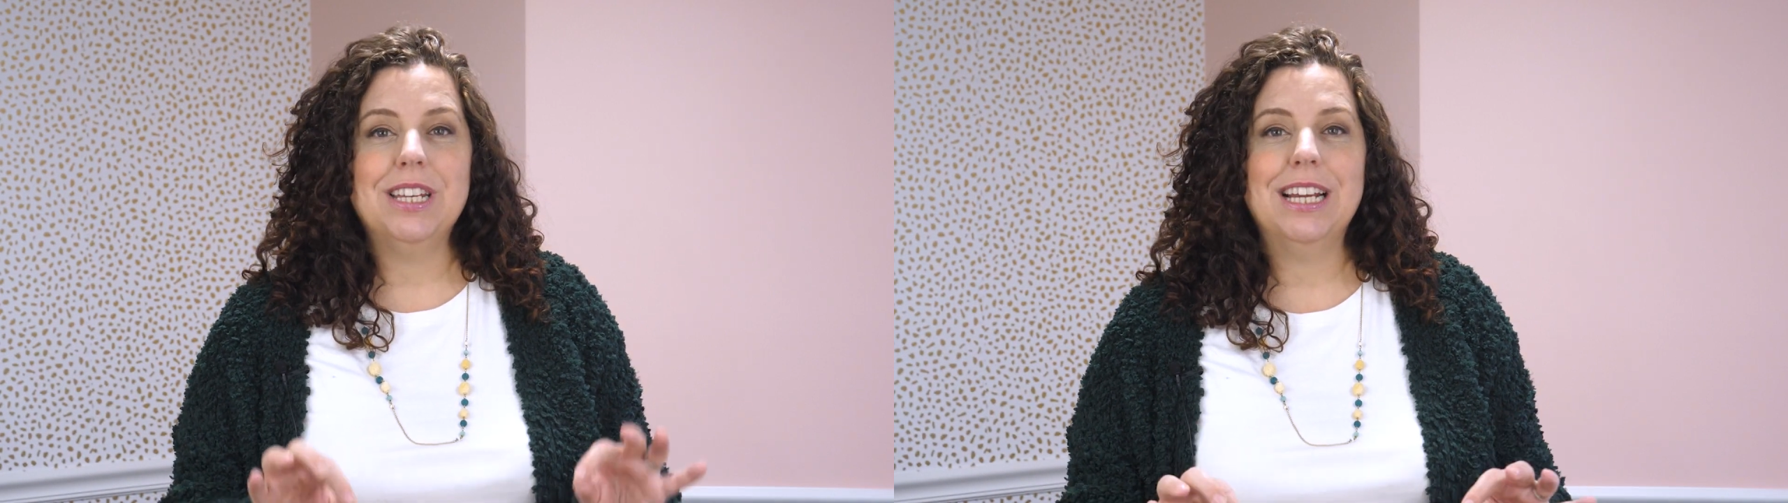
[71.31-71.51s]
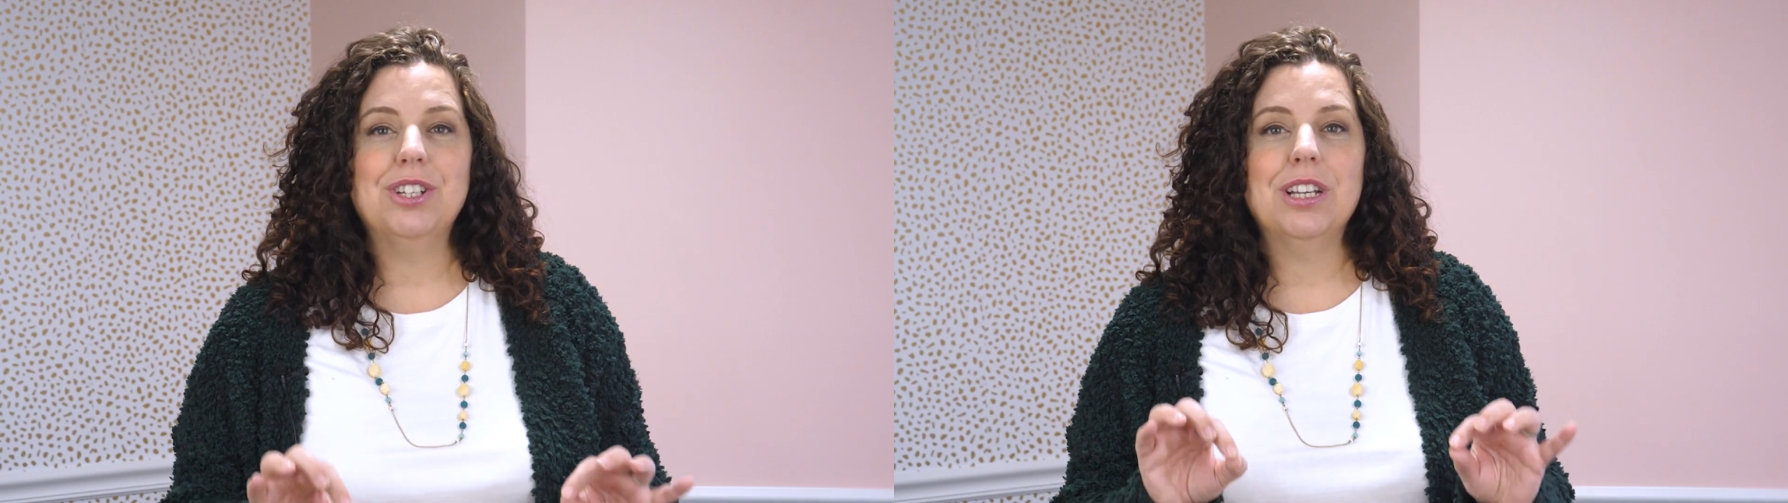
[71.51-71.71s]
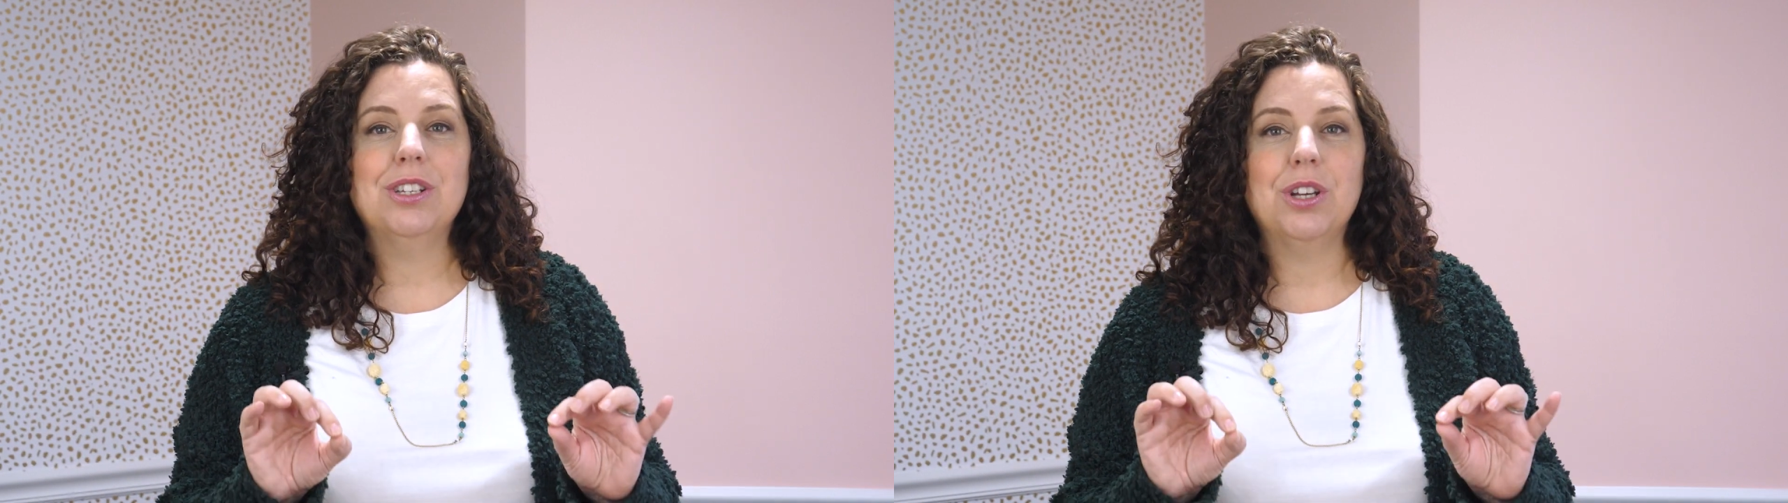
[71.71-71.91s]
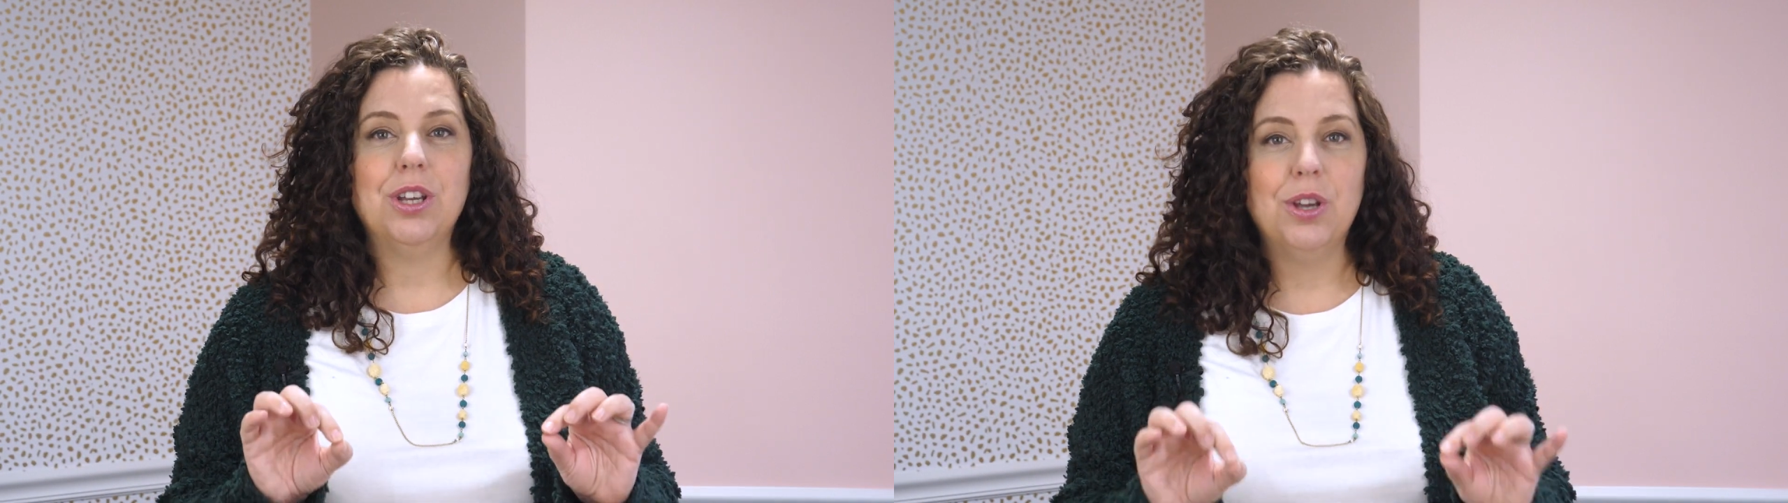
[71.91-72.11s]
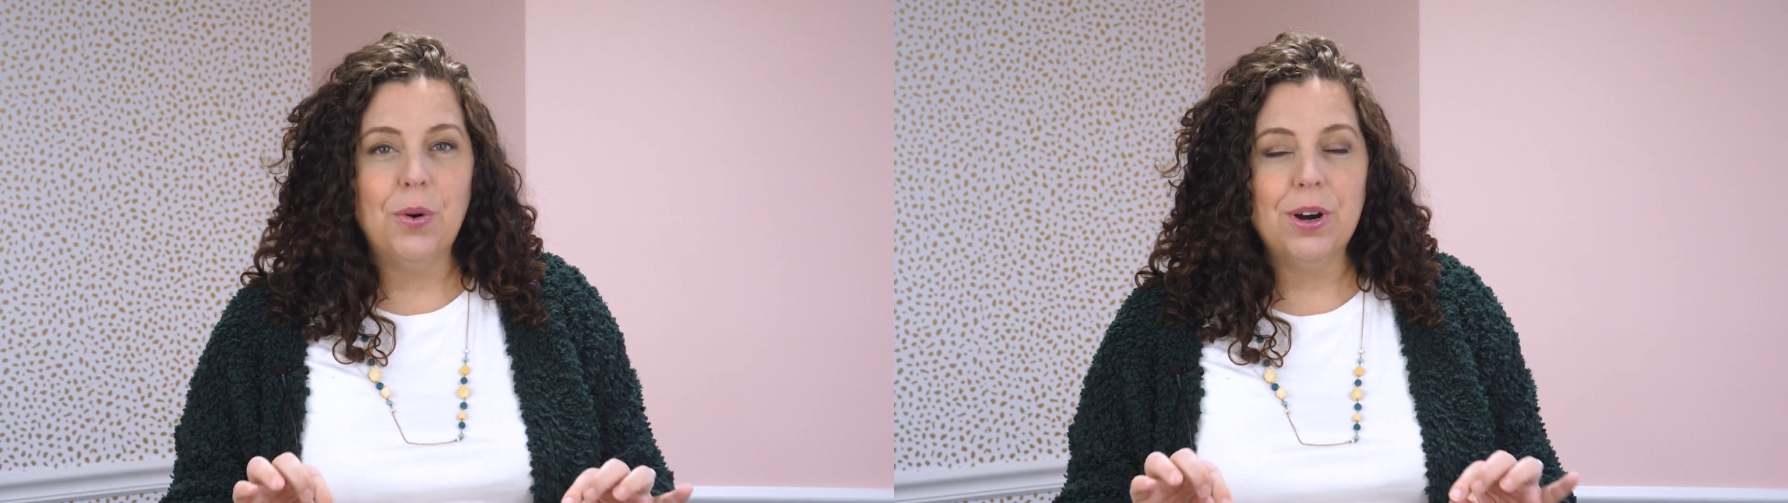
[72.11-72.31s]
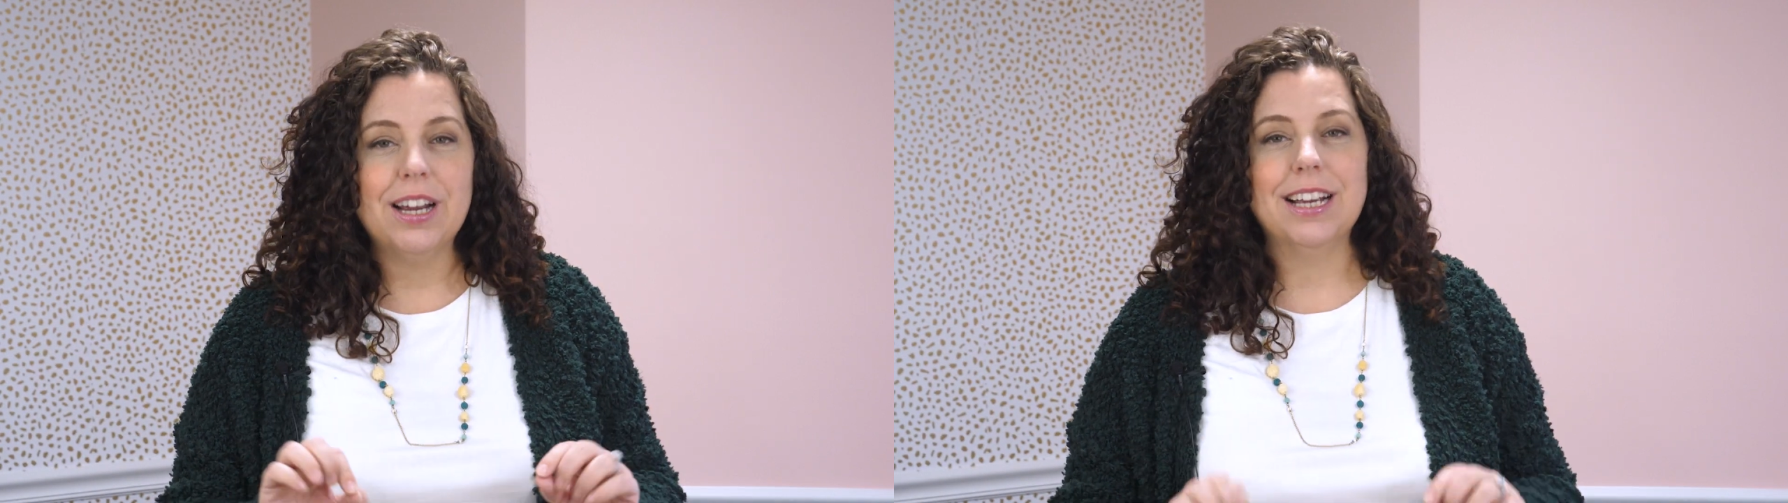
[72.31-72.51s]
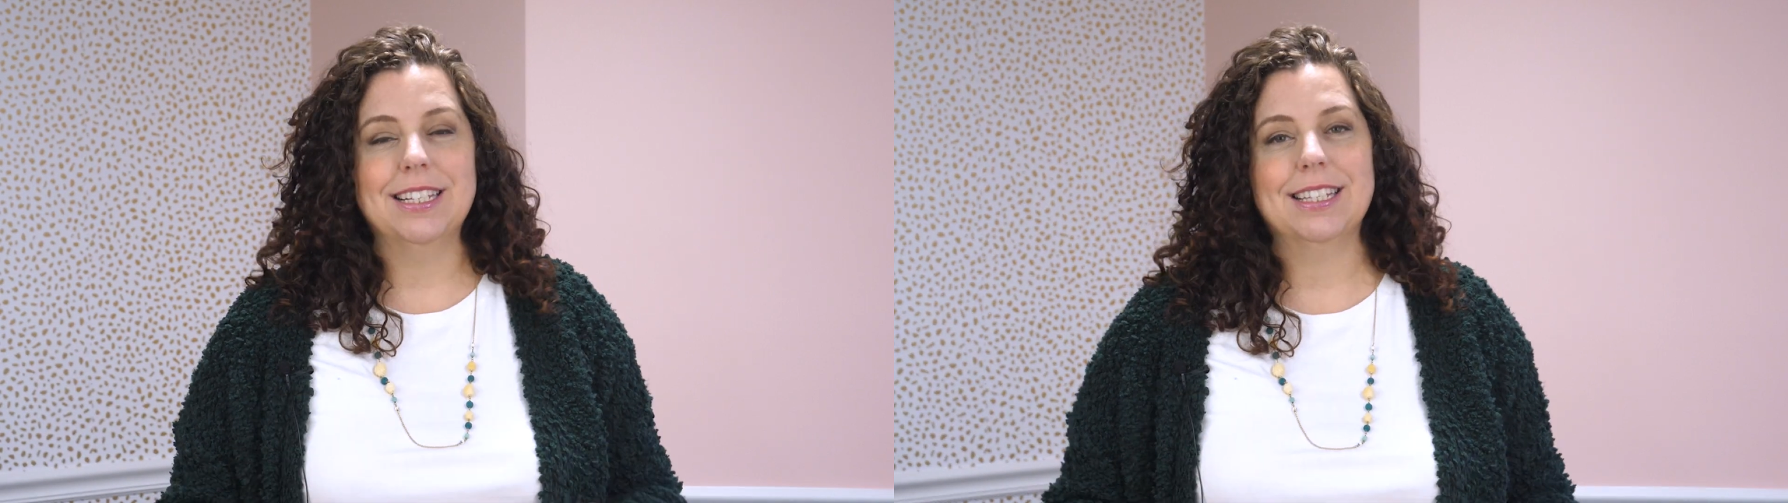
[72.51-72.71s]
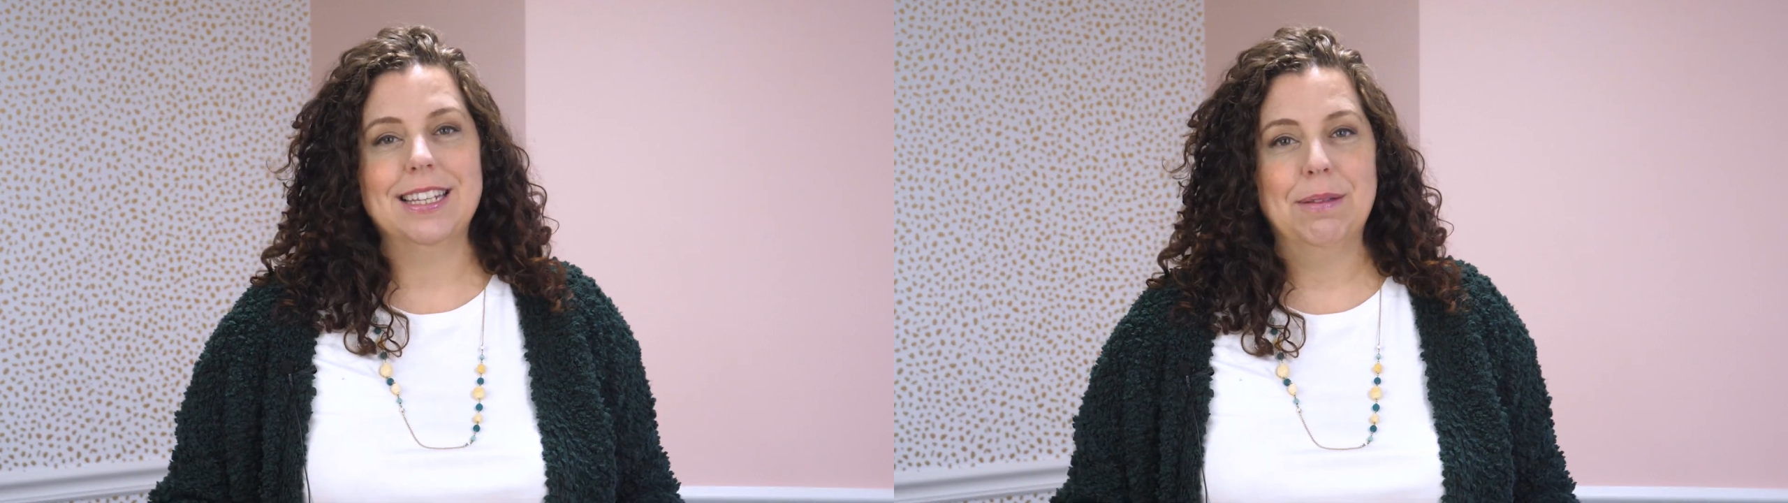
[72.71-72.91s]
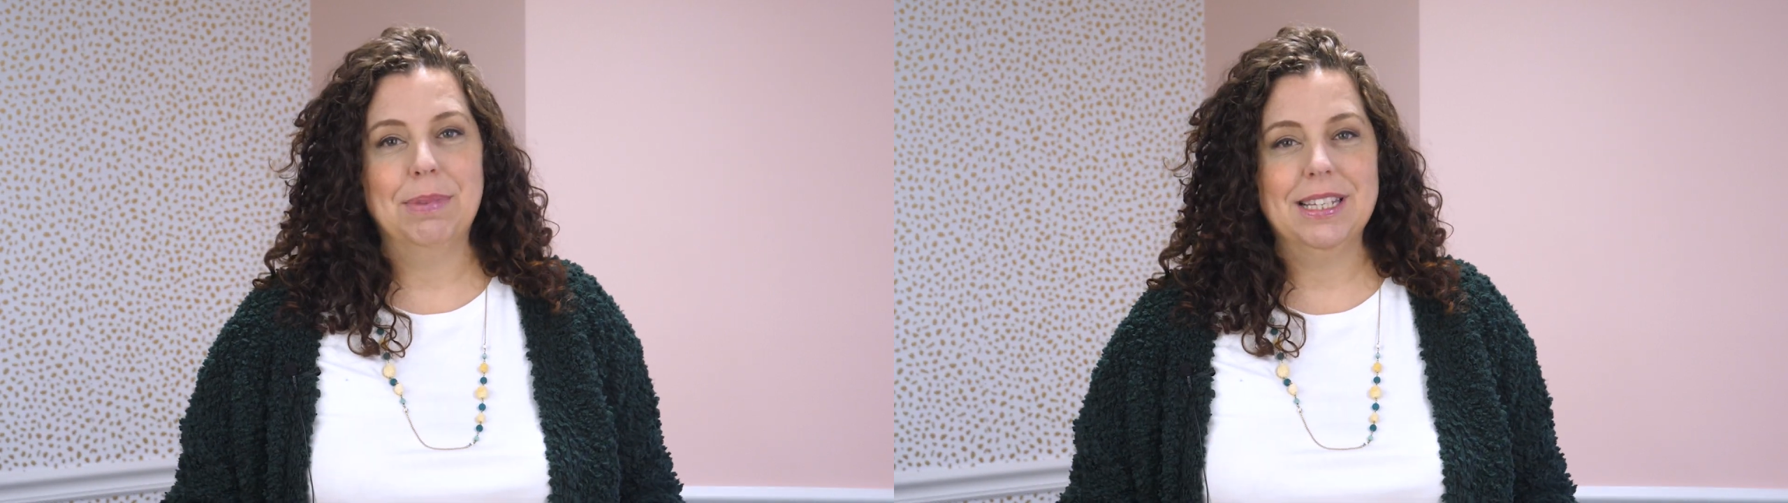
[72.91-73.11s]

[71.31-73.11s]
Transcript: station to your existing